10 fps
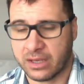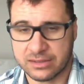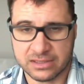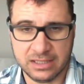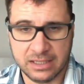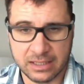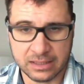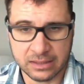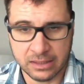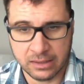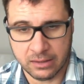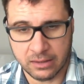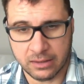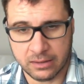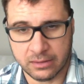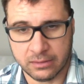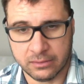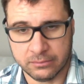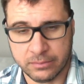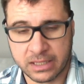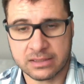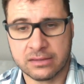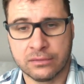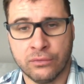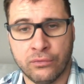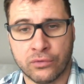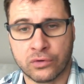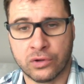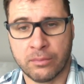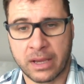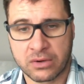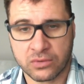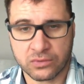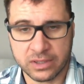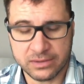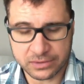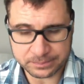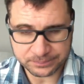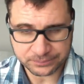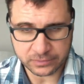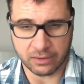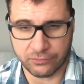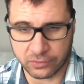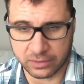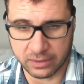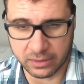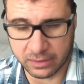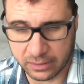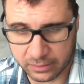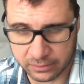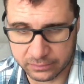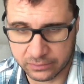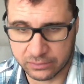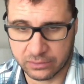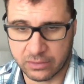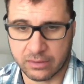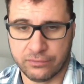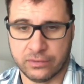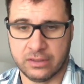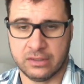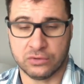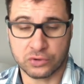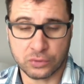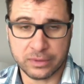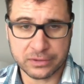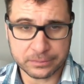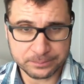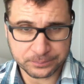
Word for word: seeding uh, mix for the microgreens, uh, for the, sorry, for the nutriments.